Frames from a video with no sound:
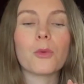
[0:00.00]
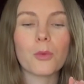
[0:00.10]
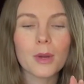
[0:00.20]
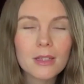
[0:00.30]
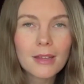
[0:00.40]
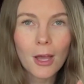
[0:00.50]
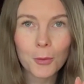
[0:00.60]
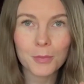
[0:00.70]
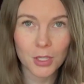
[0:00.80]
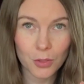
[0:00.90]
will
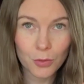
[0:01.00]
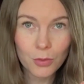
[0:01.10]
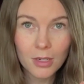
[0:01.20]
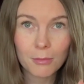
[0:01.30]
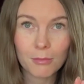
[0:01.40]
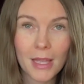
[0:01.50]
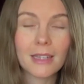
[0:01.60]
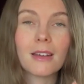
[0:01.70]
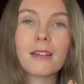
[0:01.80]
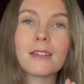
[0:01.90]
help you
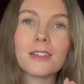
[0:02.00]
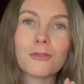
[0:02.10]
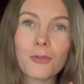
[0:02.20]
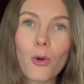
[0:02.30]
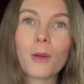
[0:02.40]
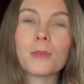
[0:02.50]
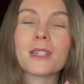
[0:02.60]
make an informed